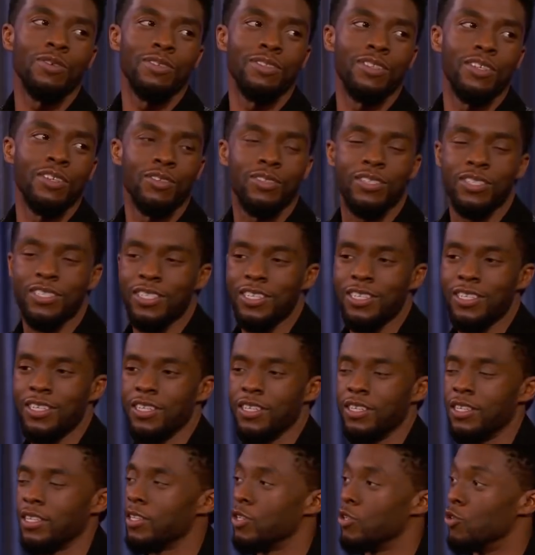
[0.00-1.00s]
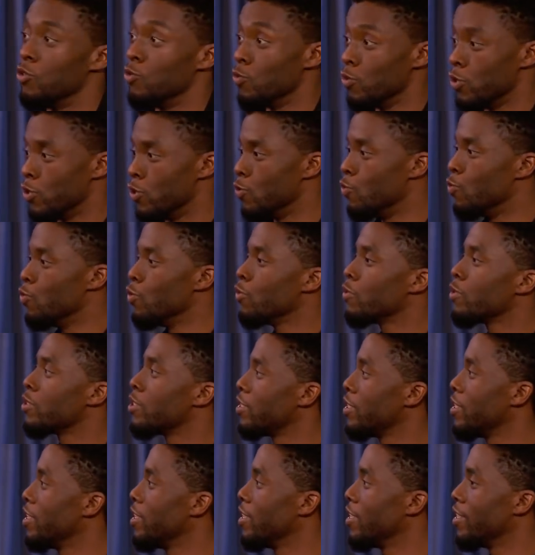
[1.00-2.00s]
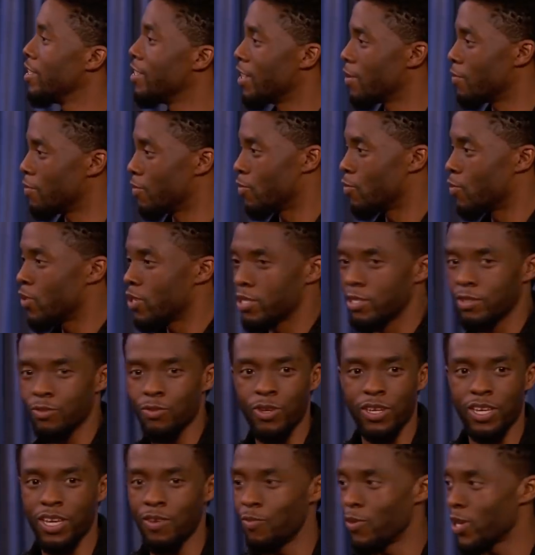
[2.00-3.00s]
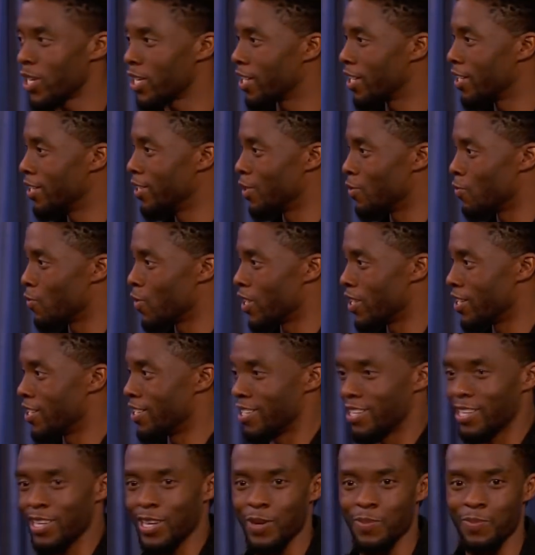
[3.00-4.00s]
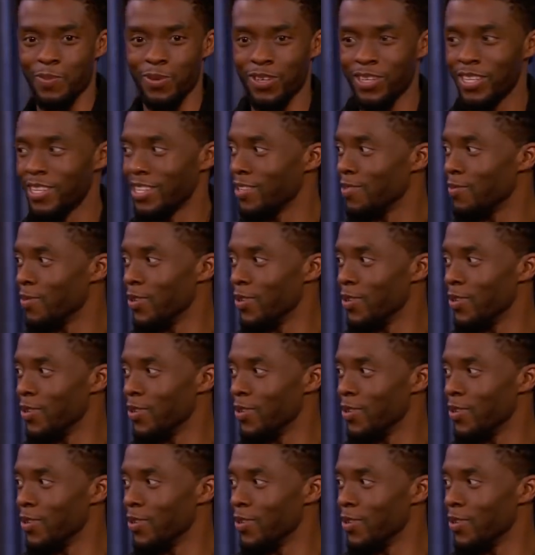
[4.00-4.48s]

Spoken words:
Well, they'll see it. You will see it. Where can I look right in the camera?